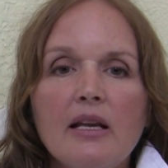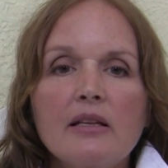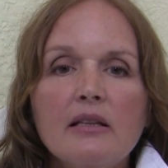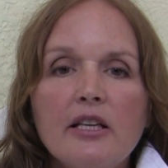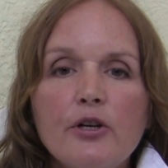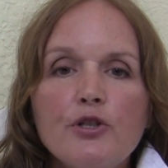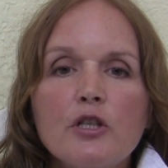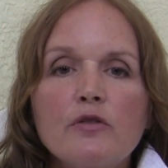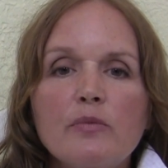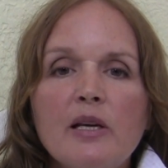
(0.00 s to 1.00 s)
The
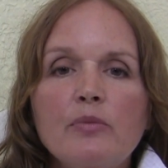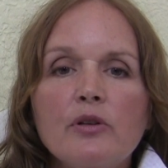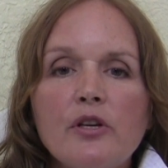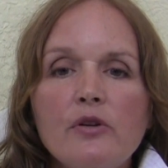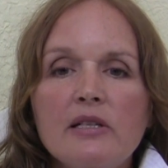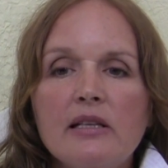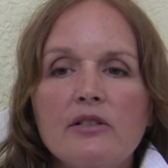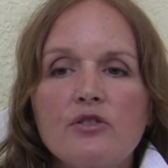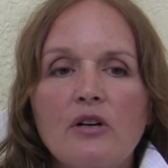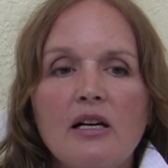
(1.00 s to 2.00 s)
literature for people using
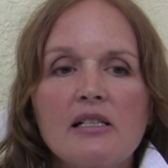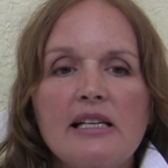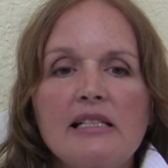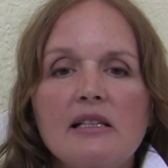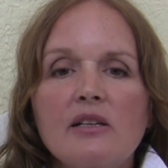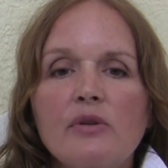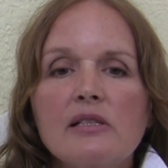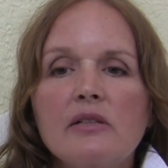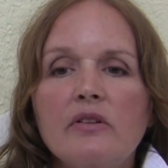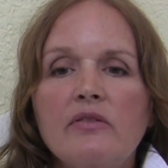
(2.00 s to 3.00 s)
this drug states that the
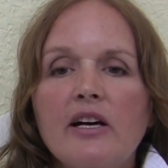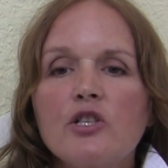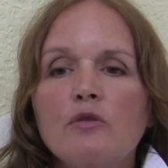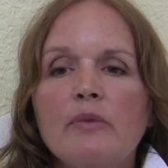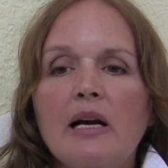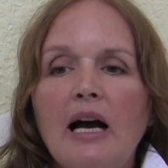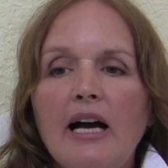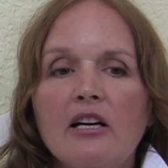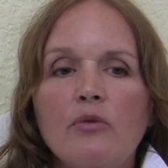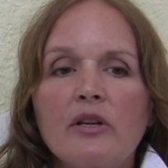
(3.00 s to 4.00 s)
risk of infection will be
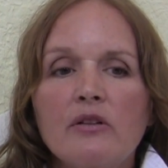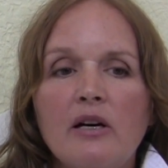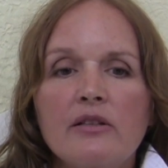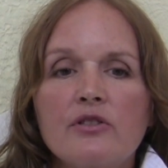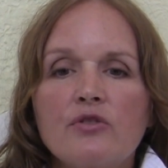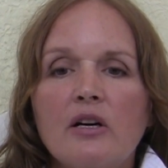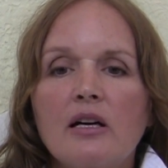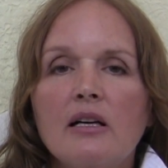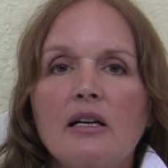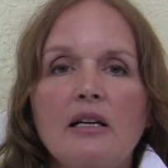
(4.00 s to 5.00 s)
higher when they're on this
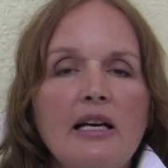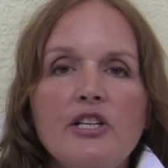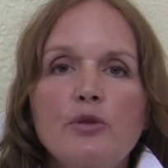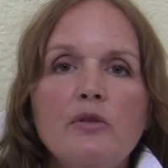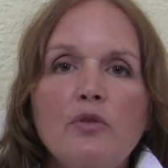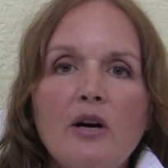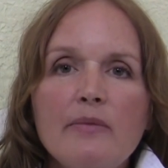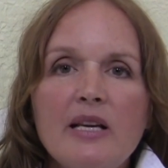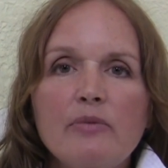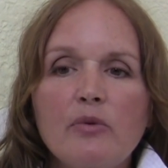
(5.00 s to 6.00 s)
drug, and to
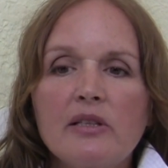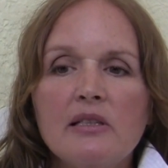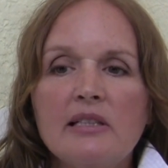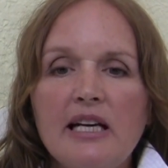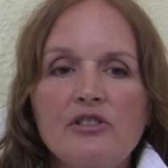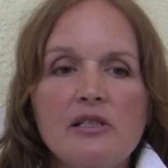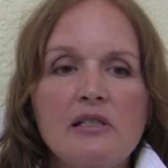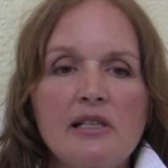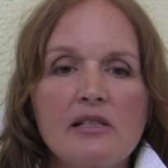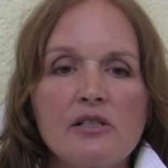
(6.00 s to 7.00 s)
avoid people with contagious
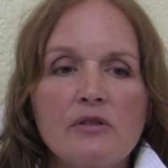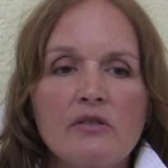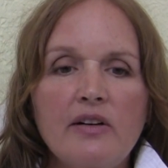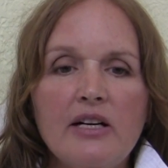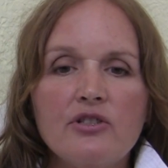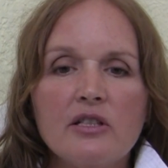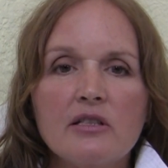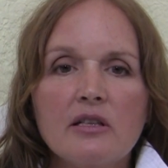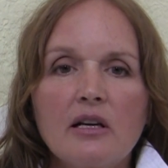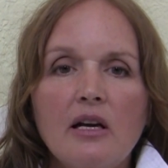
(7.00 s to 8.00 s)
diseases or
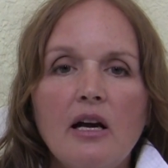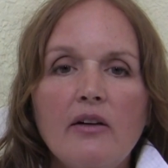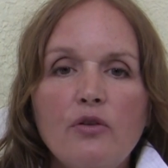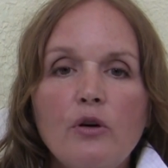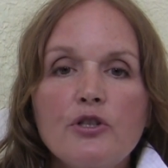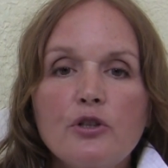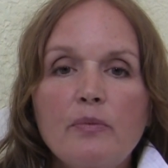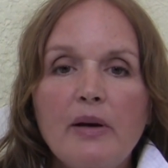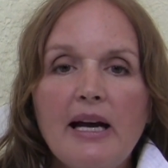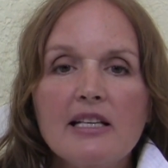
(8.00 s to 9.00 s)
infections. Of course,
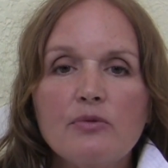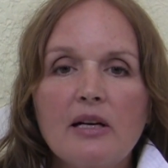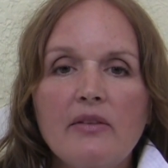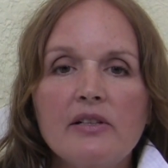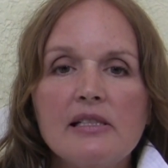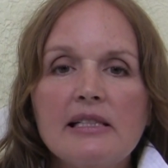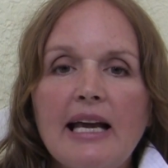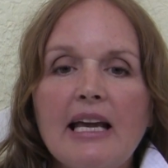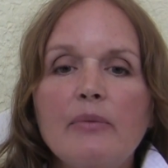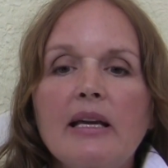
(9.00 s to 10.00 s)
your pets will have the
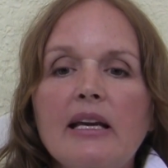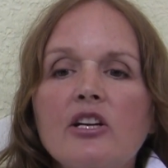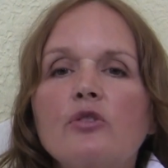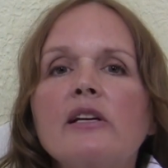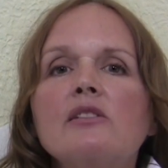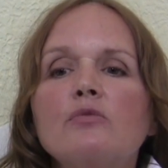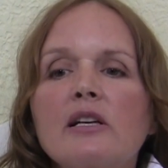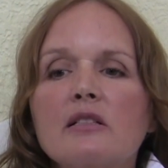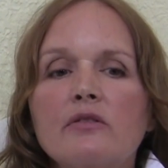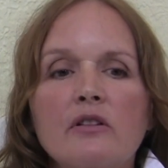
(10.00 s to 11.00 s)
same increased
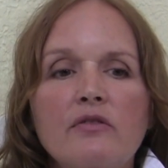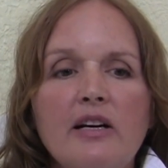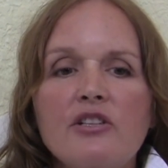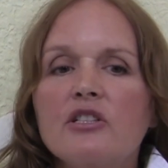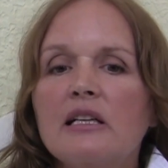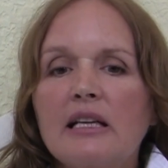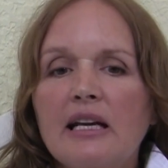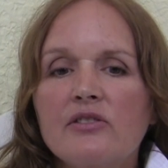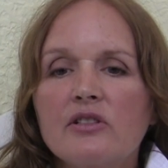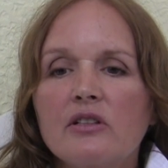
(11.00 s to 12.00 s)
risk for infection and
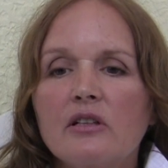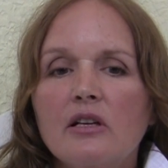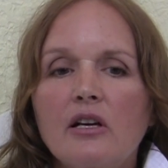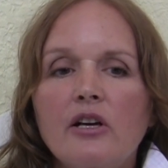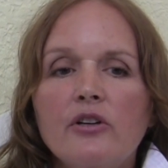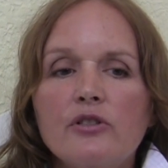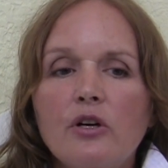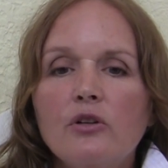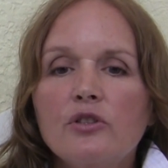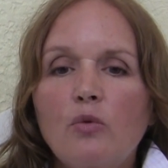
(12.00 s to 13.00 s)
cancer. You're
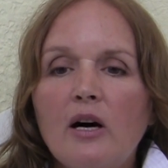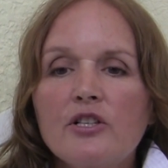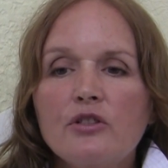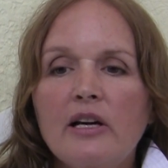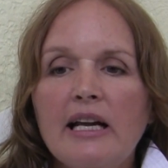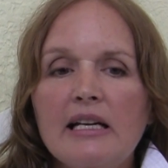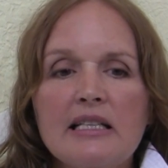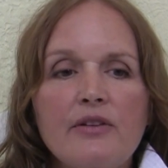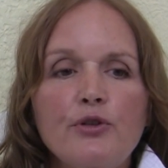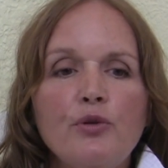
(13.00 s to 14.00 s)
told to wash your hands
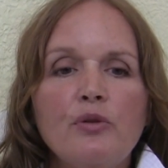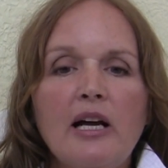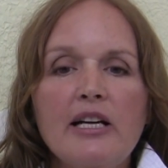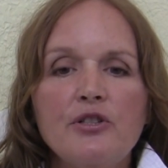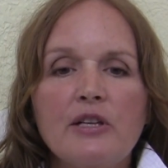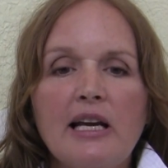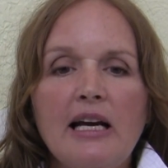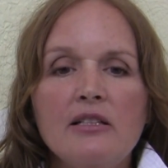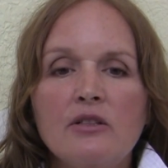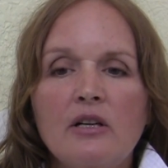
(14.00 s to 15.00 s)
after you apply it to your
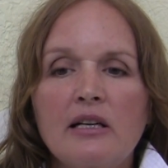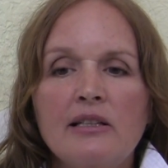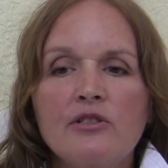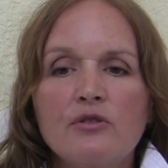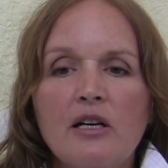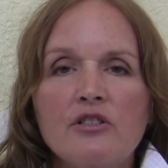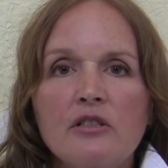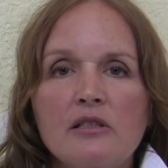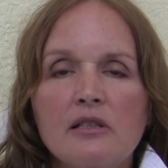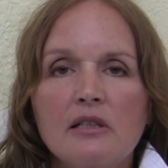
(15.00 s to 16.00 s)
cat and dog in the
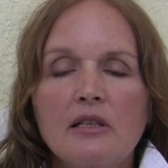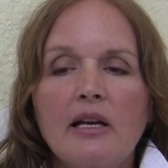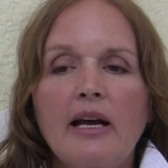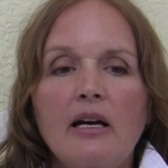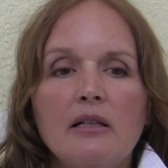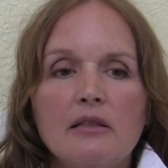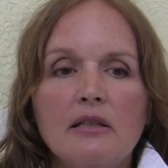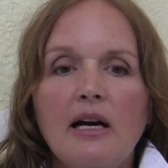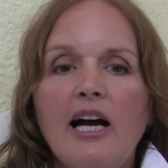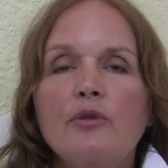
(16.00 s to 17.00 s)
instructions? Hell,
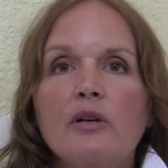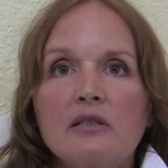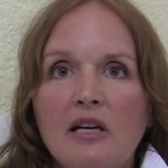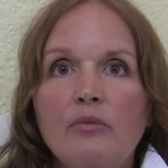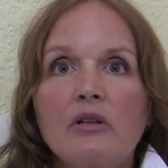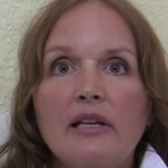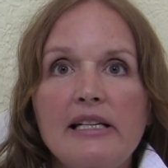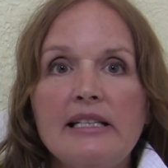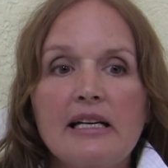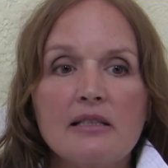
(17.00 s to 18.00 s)
I'd wear double
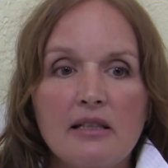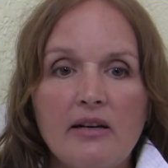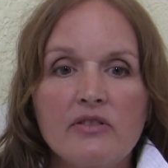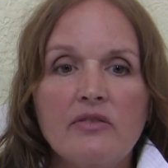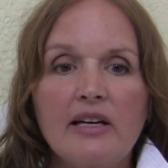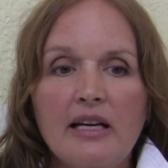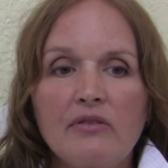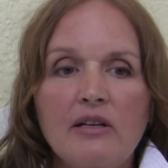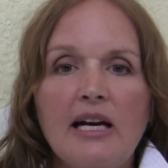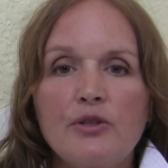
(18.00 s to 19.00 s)
latex gloves if I
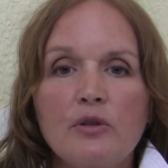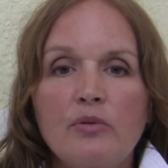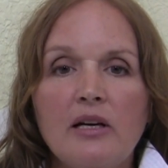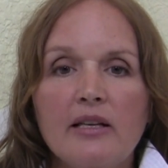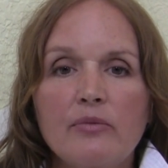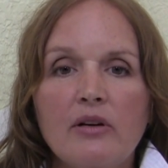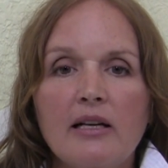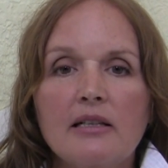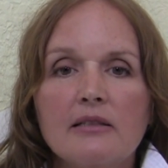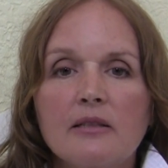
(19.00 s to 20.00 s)
ever had to apply the
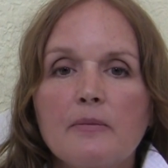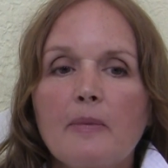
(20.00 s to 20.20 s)
product.